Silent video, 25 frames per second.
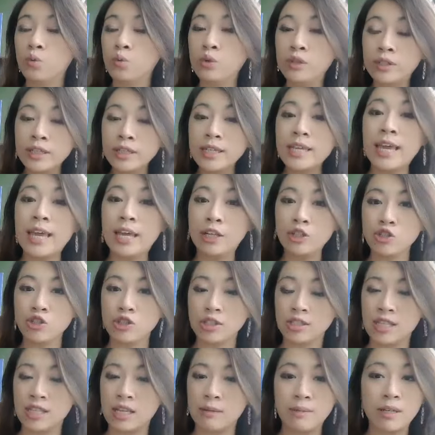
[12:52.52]
really
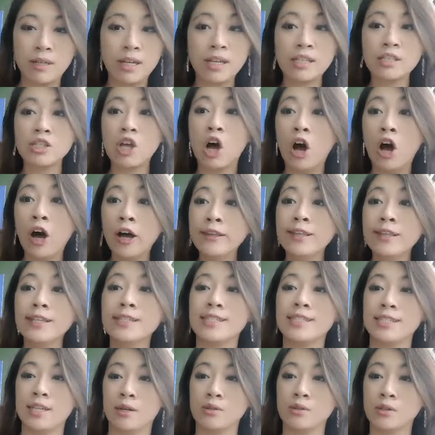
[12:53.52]
interesting because on
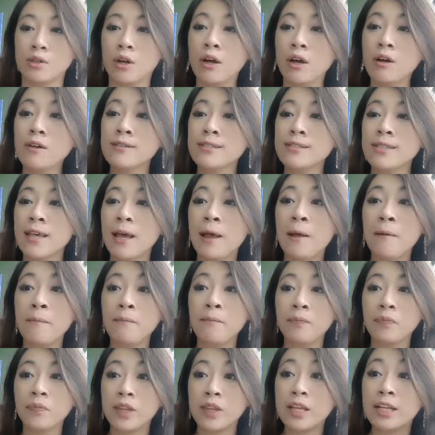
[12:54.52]
the sales calls,
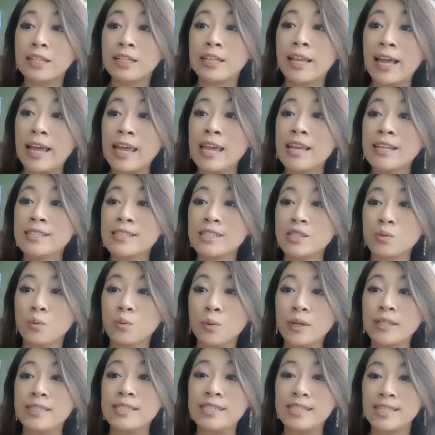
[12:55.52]
the clients
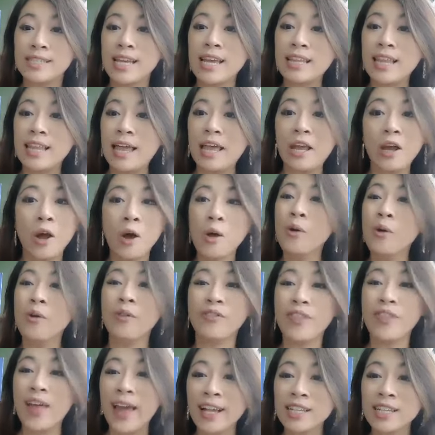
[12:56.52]
would say like,
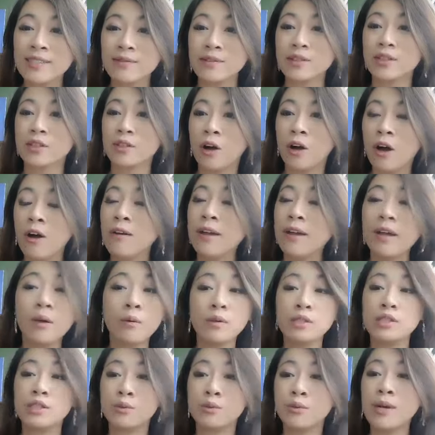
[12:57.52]
"Oh, thanks for the call. It
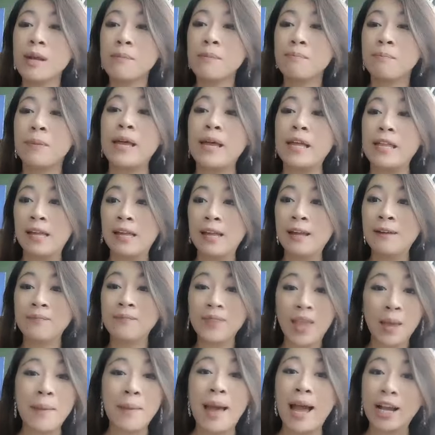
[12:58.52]
was great, but
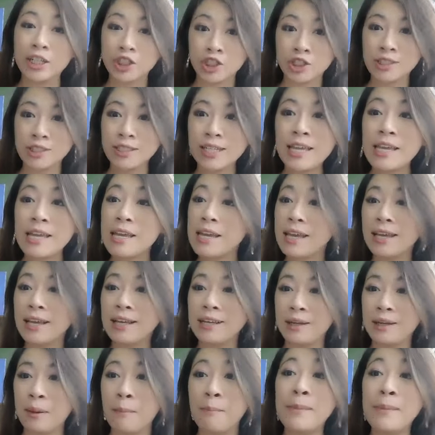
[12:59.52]
I'm actually
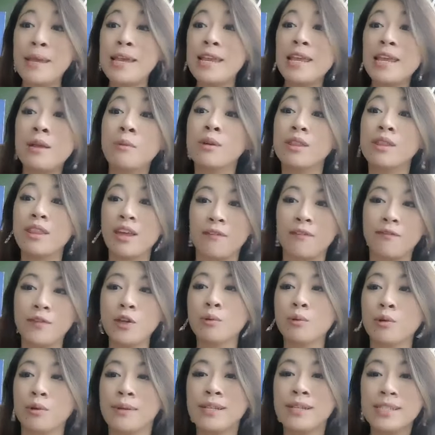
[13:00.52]
meeting with a
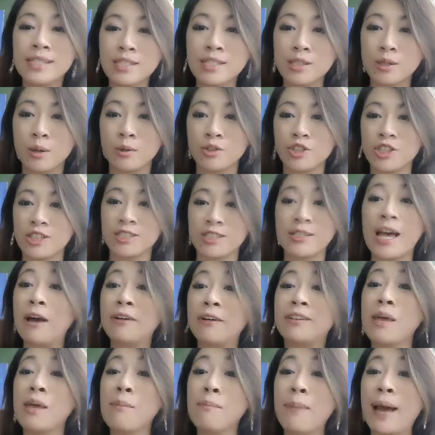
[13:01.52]
few more business coaches. So
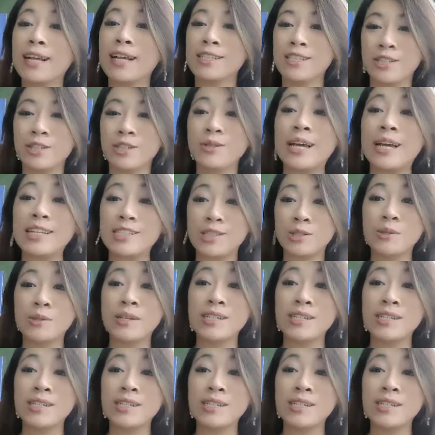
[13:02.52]
I'll get back to you as